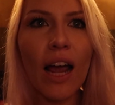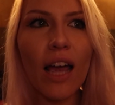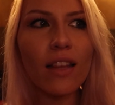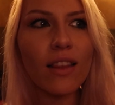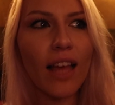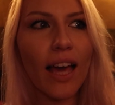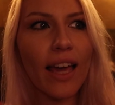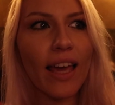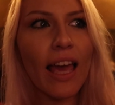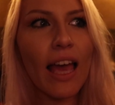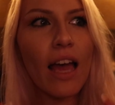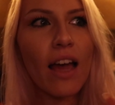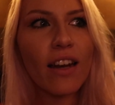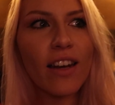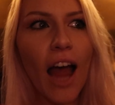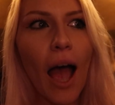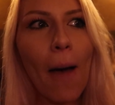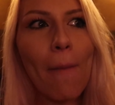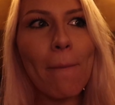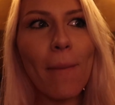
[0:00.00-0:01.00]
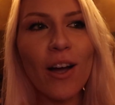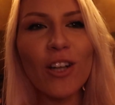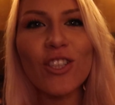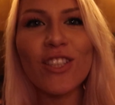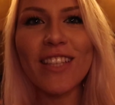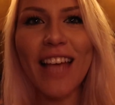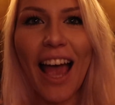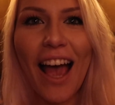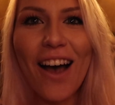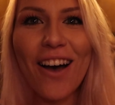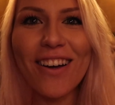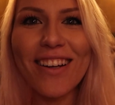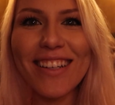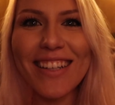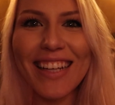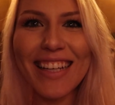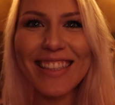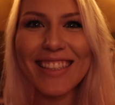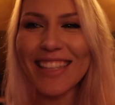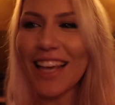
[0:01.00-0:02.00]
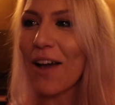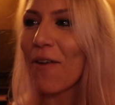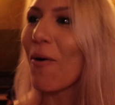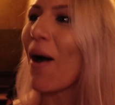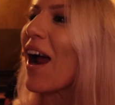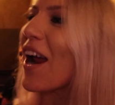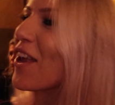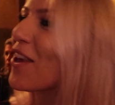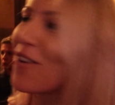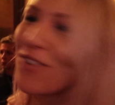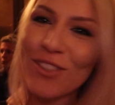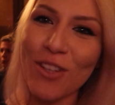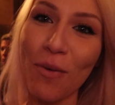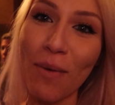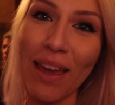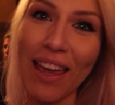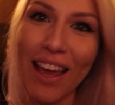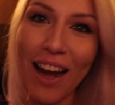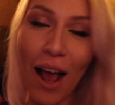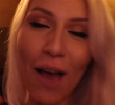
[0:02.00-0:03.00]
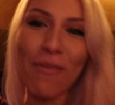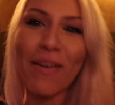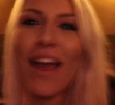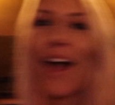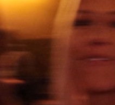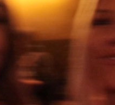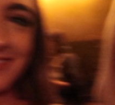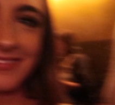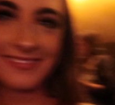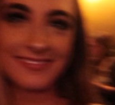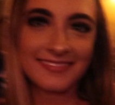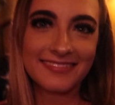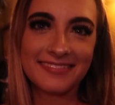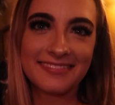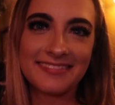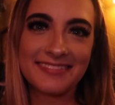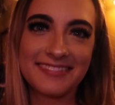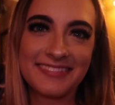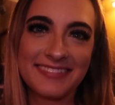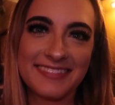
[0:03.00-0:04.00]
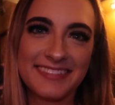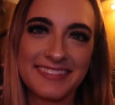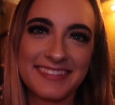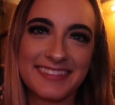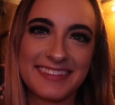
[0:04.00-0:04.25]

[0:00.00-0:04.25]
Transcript: and like not much sound, why are you zooming in on me? I'm just saying, it's like